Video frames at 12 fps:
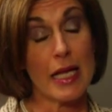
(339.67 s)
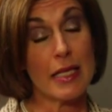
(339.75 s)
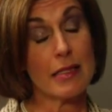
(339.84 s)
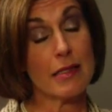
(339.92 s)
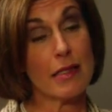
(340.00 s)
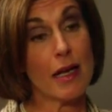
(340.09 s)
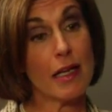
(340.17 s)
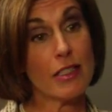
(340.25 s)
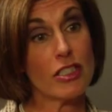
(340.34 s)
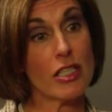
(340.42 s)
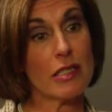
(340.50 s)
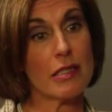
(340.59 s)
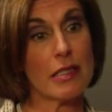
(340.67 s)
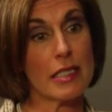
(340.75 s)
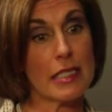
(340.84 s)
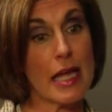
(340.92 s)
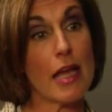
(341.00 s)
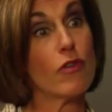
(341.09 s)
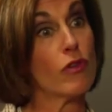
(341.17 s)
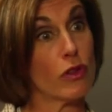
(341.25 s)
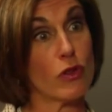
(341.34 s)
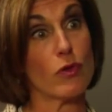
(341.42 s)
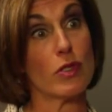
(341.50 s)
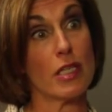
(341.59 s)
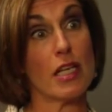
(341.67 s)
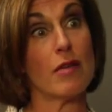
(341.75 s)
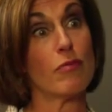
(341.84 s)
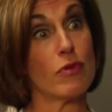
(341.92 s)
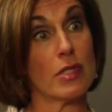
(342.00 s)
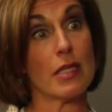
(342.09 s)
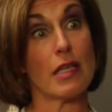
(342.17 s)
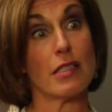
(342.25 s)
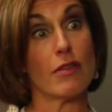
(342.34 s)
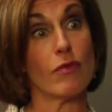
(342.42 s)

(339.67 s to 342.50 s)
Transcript: is not just the 10 or 13%